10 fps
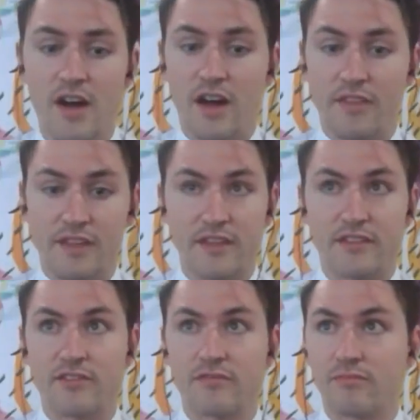I think
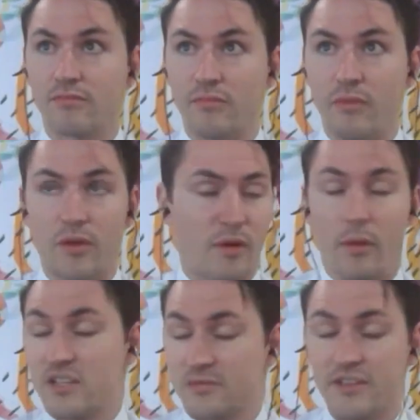it's, I
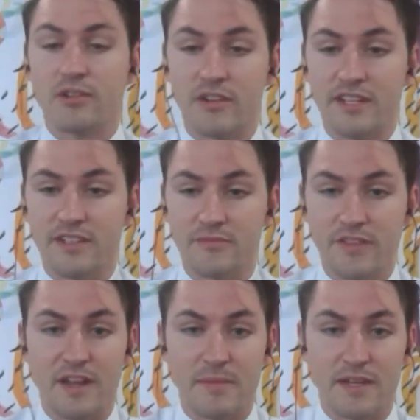100% agree with
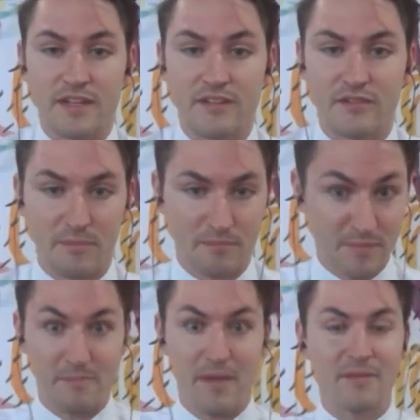that opinion,
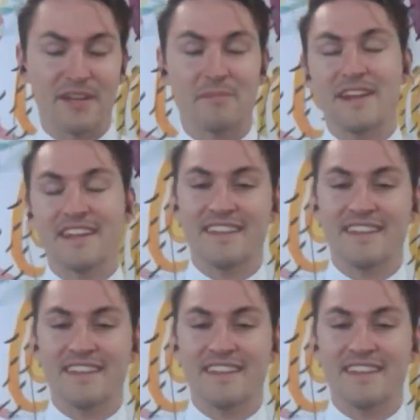the public opinion,